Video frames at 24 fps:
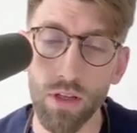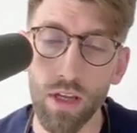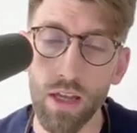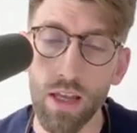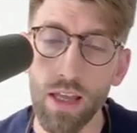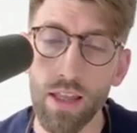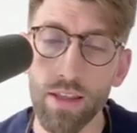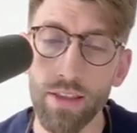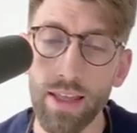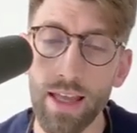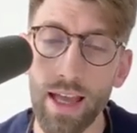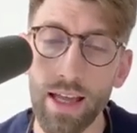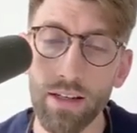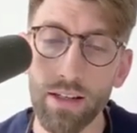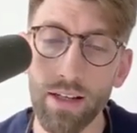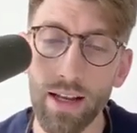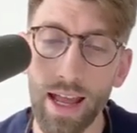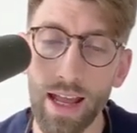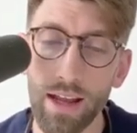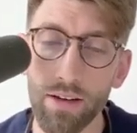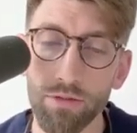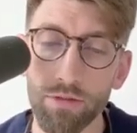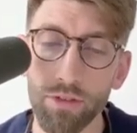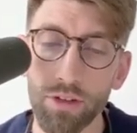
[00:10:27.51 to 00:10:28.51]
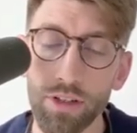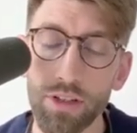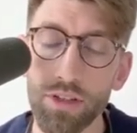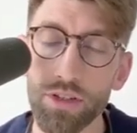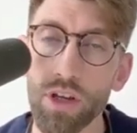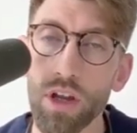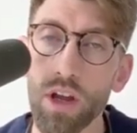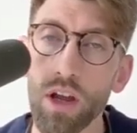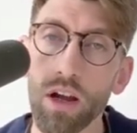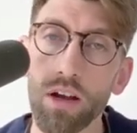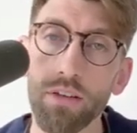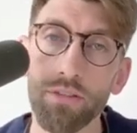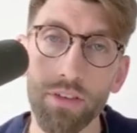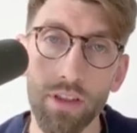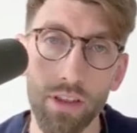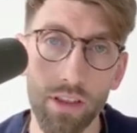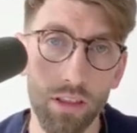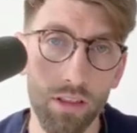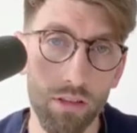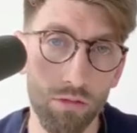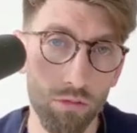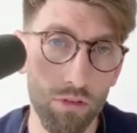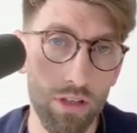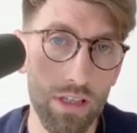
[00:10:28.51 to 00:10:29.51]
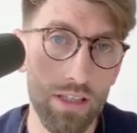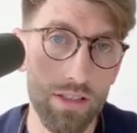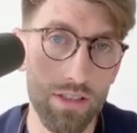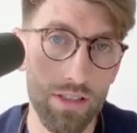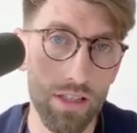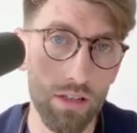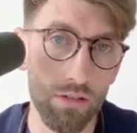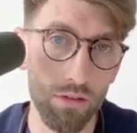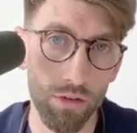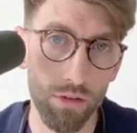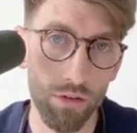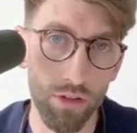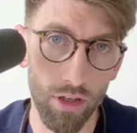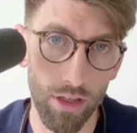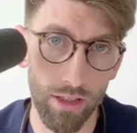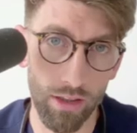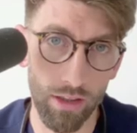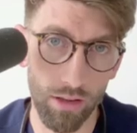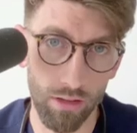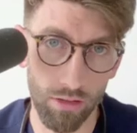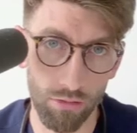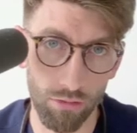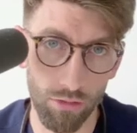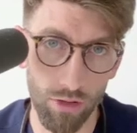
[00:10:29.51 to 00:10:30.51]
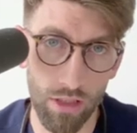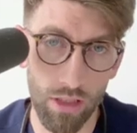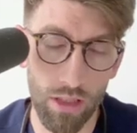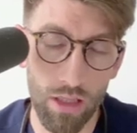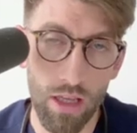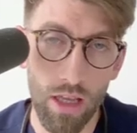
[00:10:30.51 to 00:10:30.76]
they had an average of 3093.